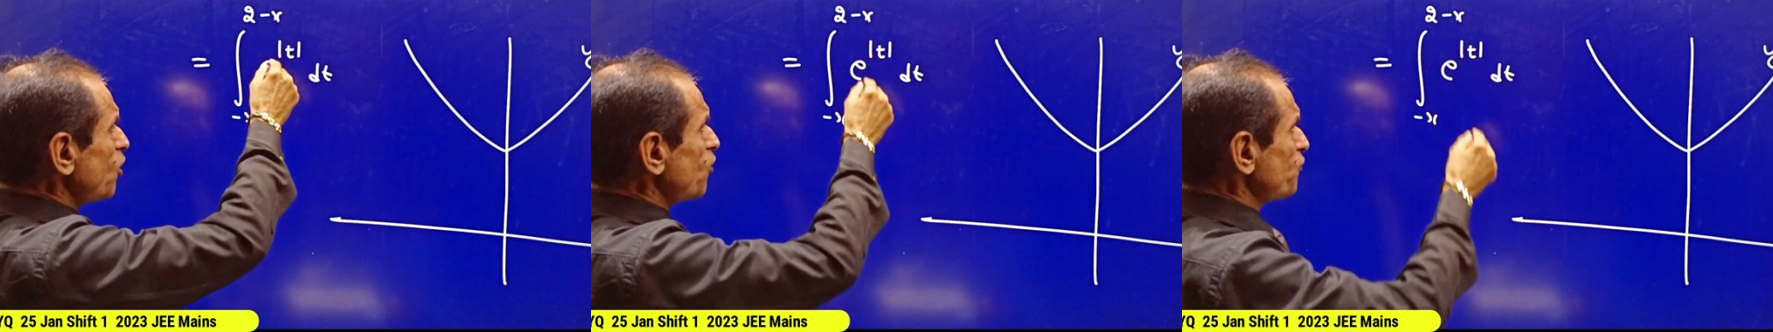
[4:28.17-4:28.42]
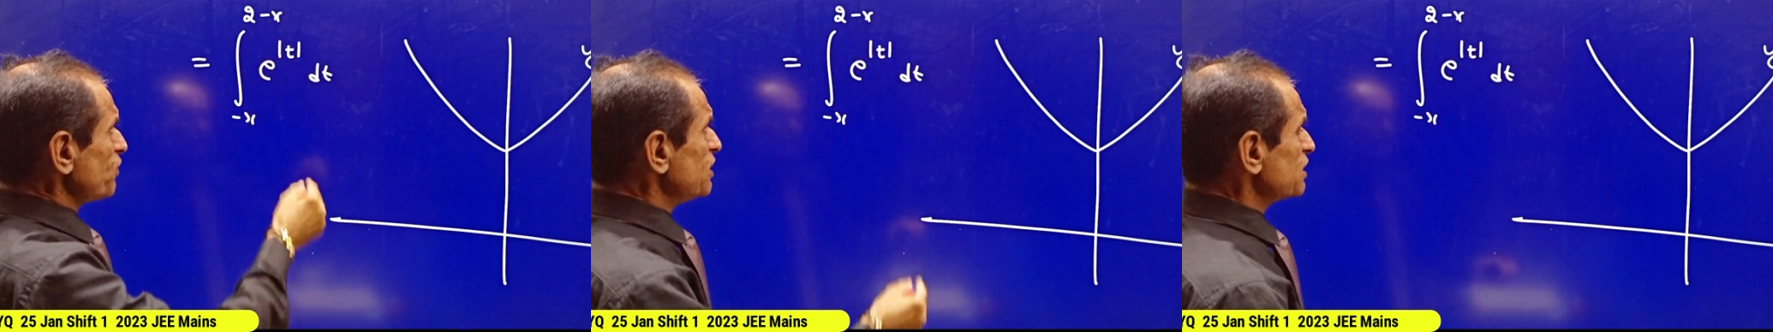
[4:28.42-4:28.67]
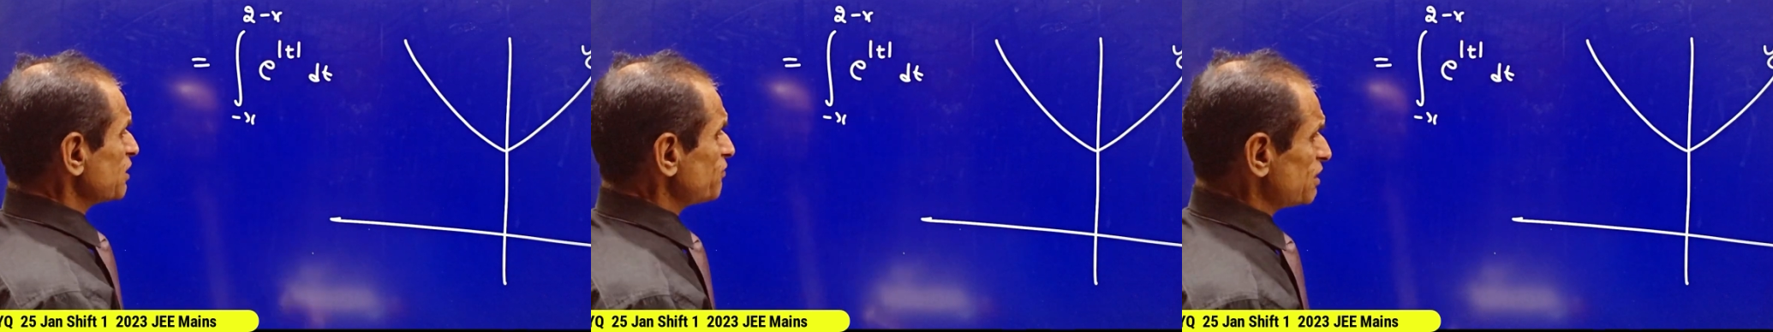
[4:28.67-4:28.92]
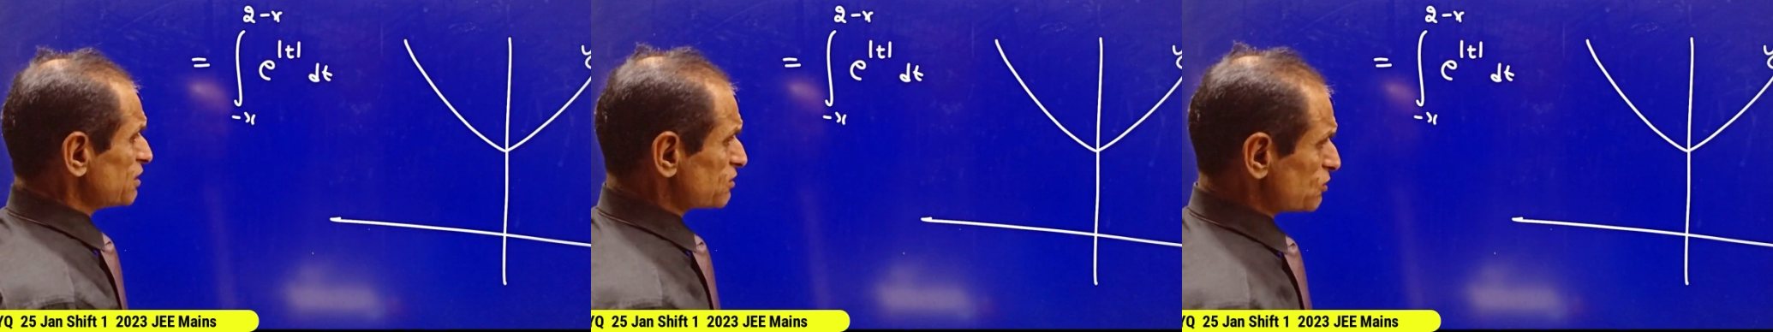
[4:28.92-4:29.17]
of
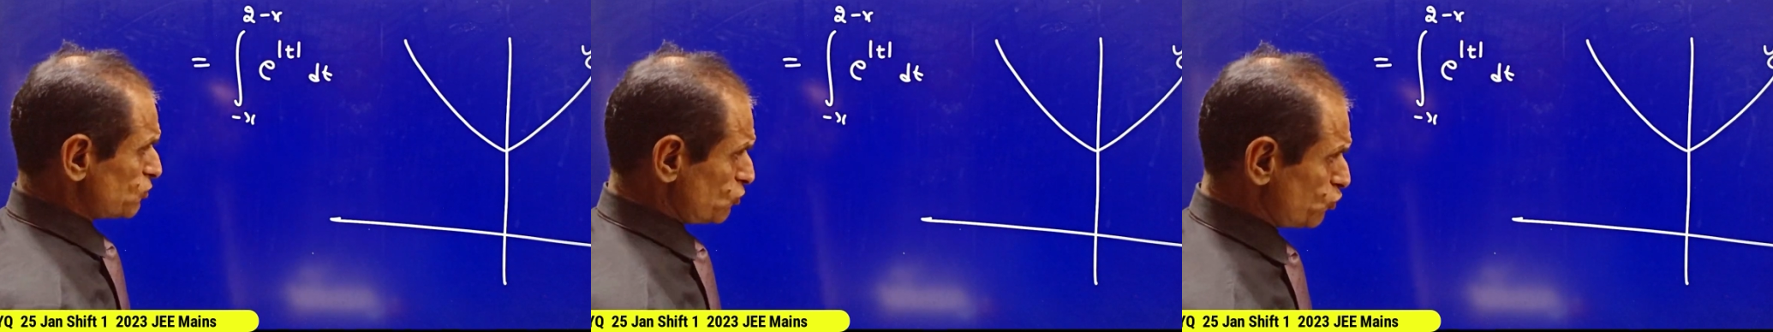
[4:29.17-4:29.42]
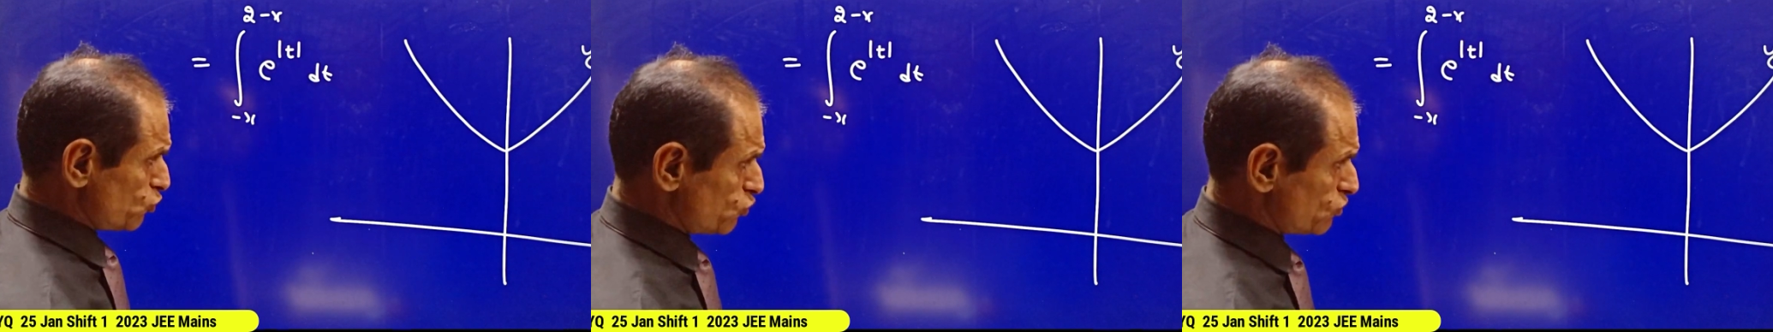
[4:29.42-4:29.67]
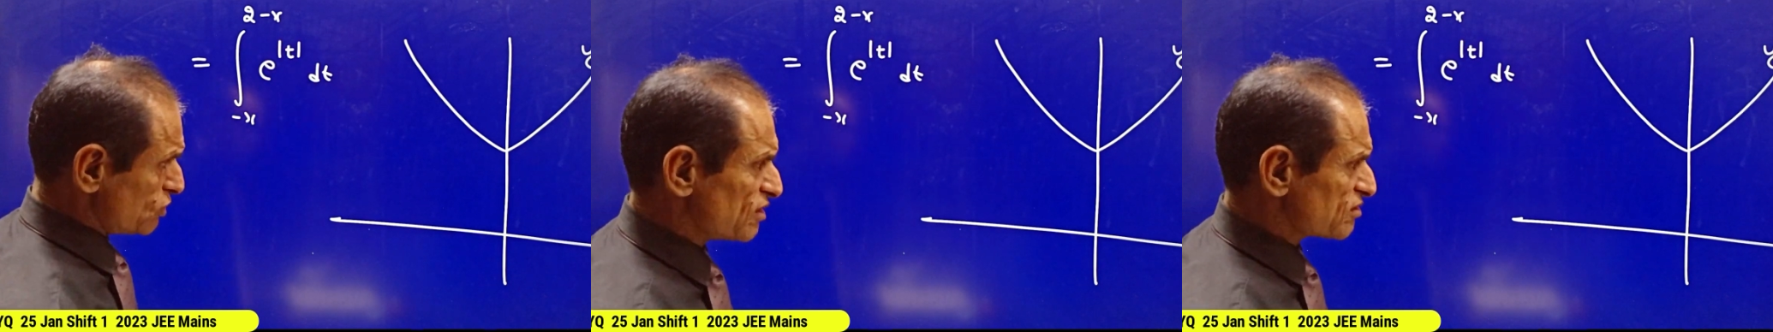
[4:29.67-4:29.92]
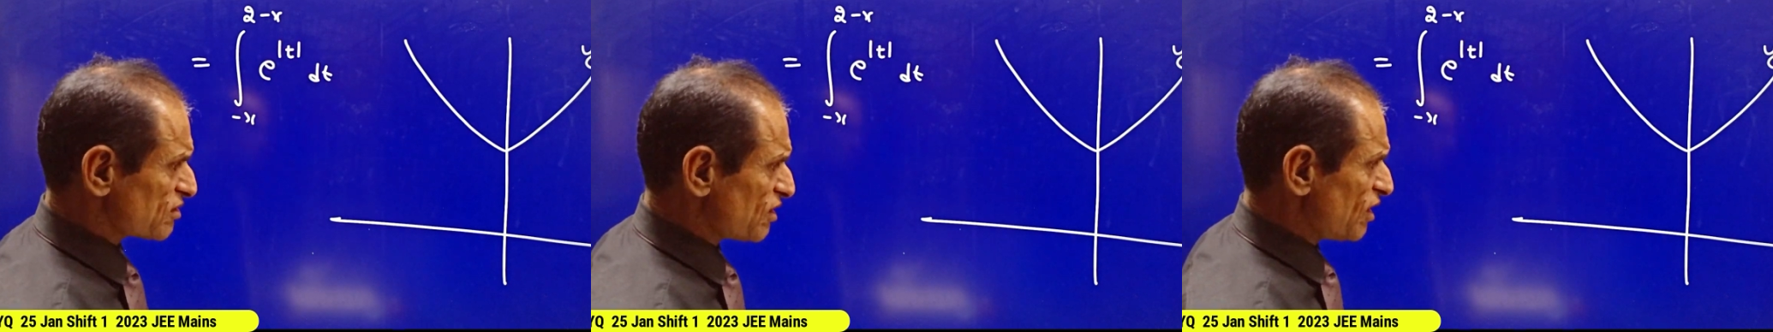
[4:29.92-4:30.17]
interval is 2.
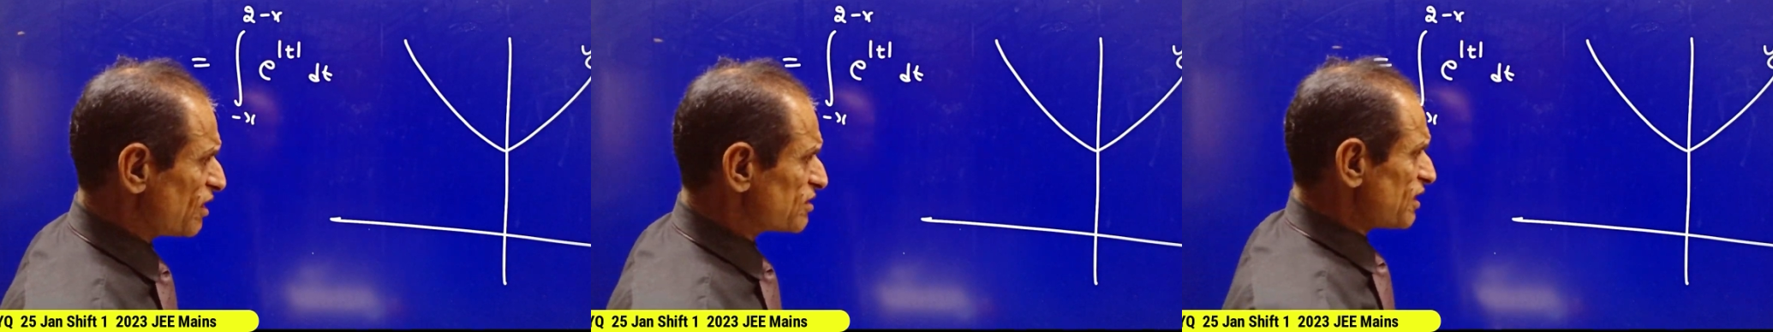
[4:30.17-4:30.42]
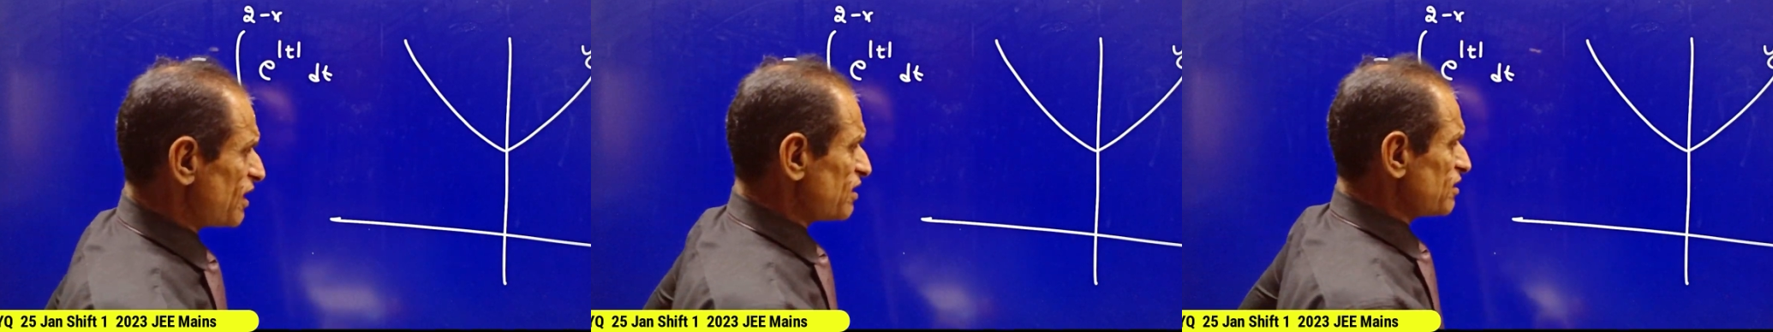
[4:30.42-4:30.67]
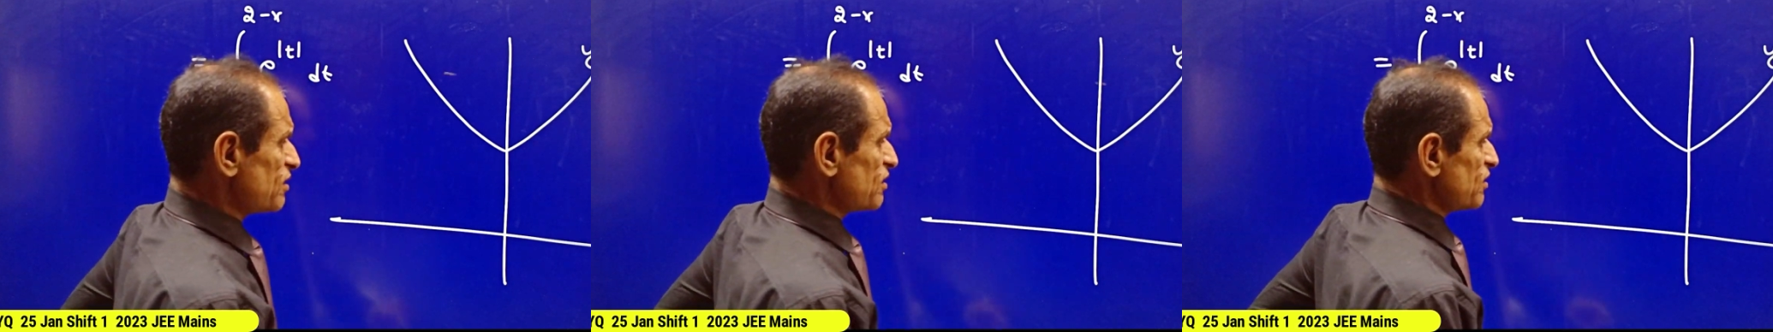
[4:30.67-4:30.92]
It's clear that